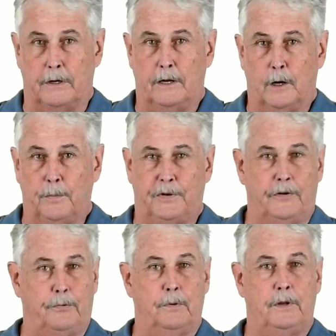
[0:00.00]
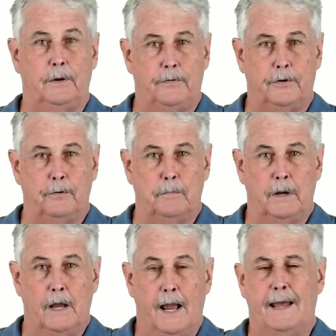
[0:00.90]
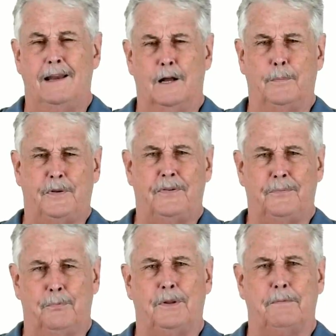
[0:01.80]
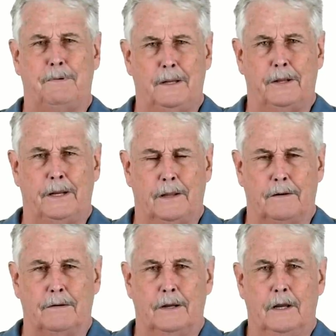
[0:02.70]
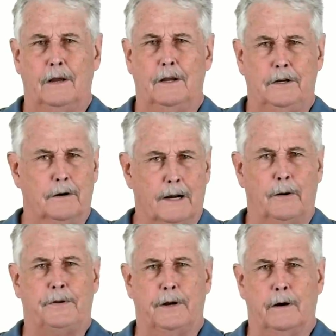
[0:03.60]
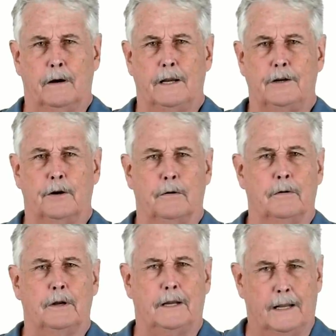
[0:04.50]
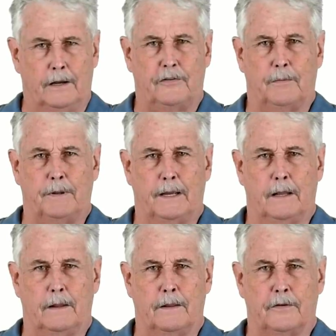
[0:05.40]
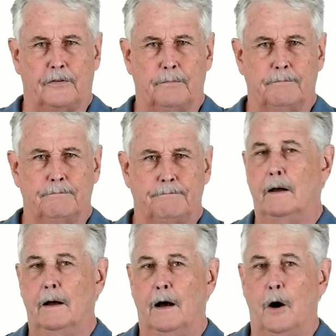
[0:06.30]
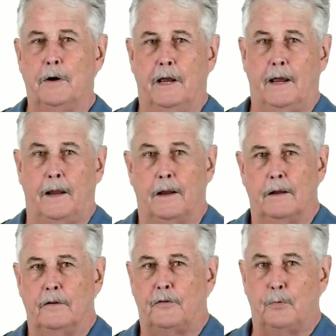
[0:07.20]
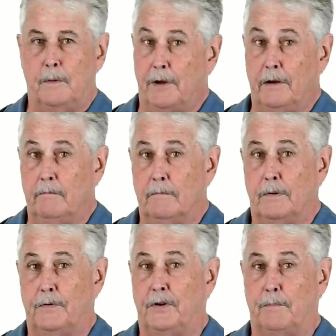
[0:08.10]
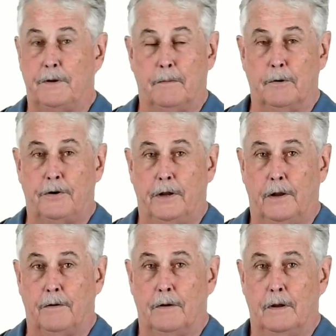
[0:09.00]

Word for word: It helps us with YouTube, and it helps us with the feeling that you're out there and you're getting something out of this. Okay, swimming, tip number 10.